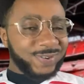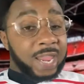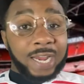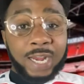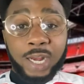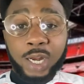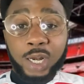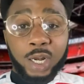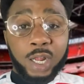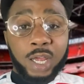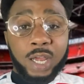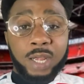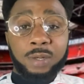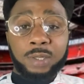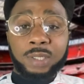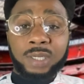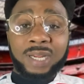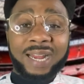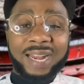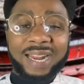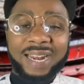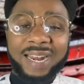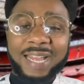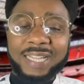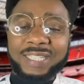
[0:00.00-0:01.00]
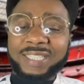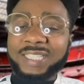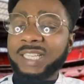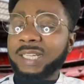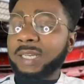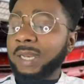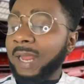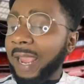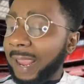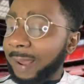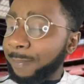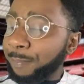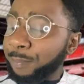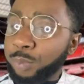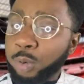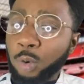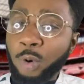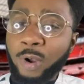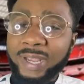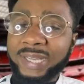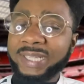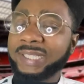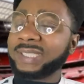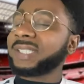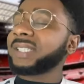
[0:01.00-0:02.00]
England collecting a
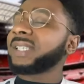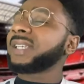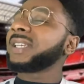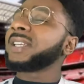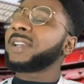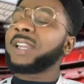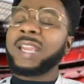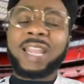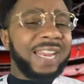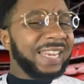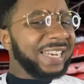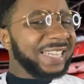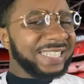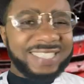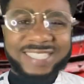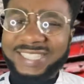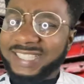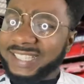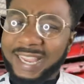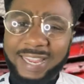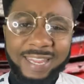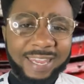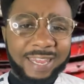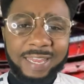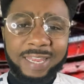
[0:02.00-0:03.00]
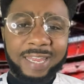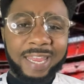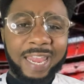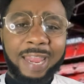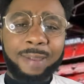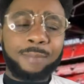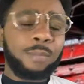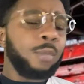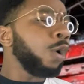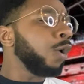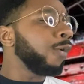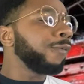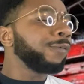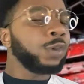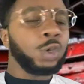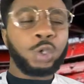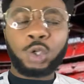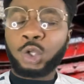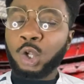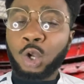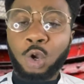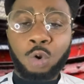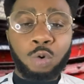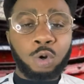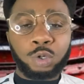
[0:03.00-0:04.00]
point in the second game of
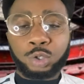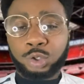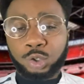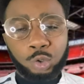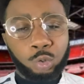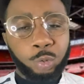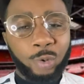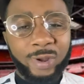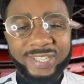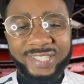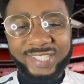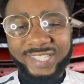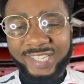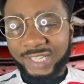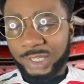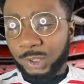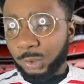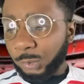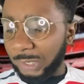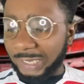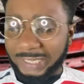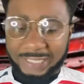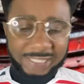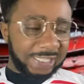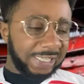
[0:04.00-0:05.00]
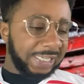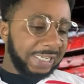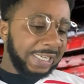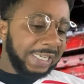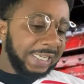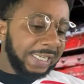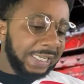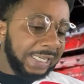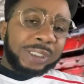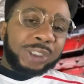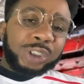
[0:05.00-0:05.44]
the Euros 2020.